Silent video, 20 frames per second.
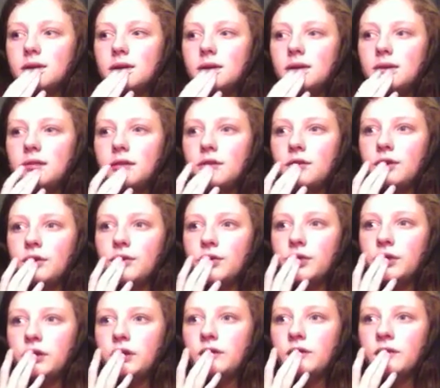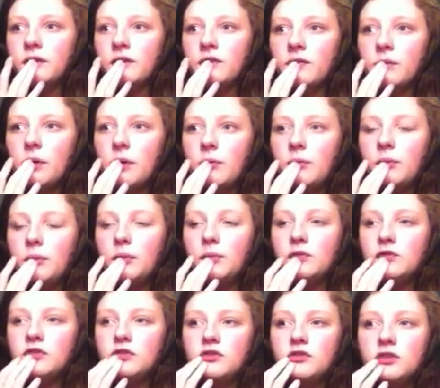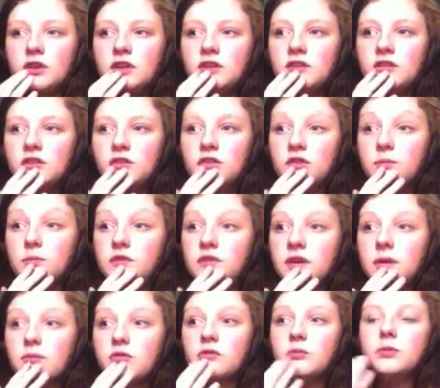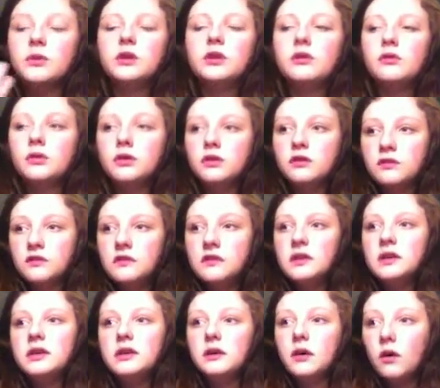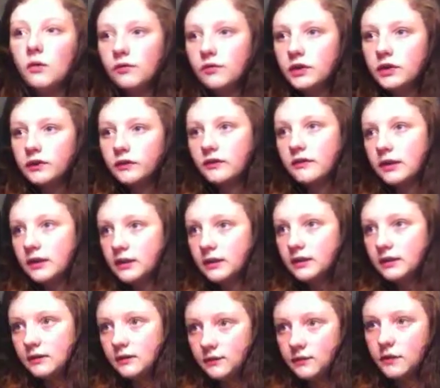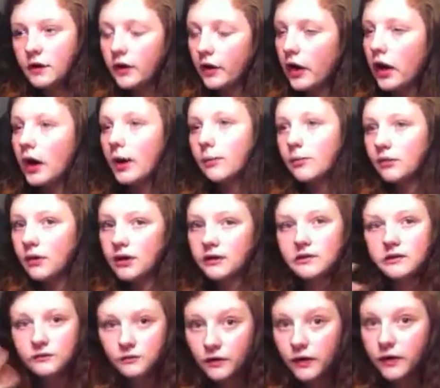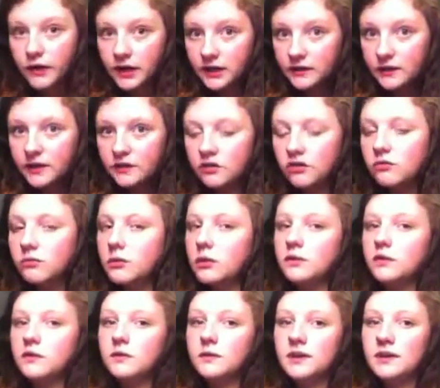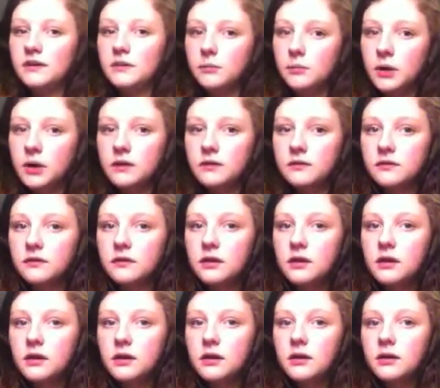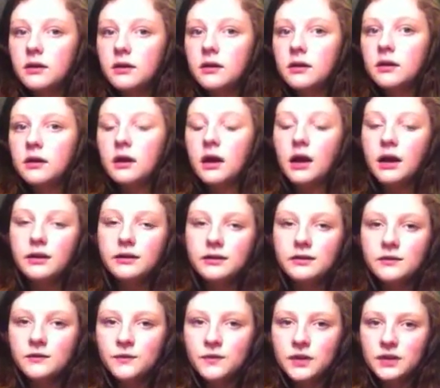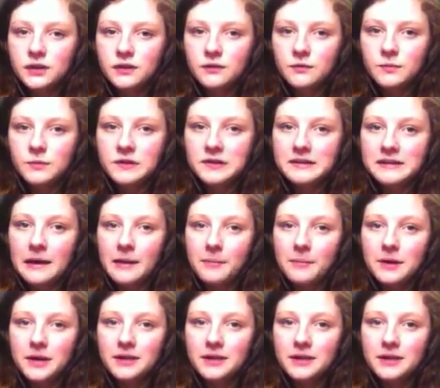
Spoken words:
And you know, hearing these things about people just changes your perception. But you can see, obviously, that he's a very hyperactive, very attention-motivated person. And this video's been 10